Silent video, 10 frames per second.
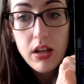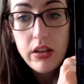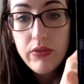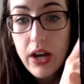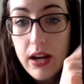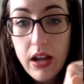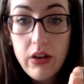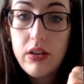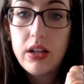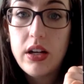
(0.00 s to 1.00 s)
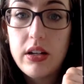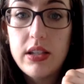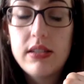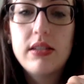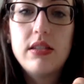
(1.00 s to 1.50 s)
you've got a calculator,
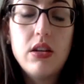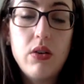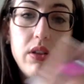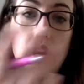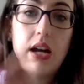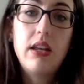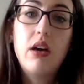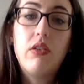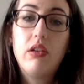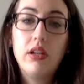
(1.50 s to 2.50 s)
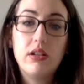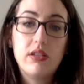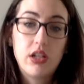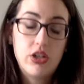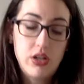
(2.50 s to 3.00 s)
unless it's, you know, the non-calculator
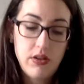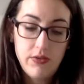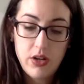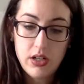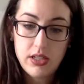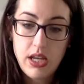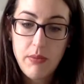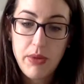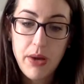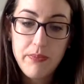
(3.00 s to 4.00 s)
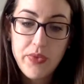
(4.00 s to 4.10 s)
section of your exam, but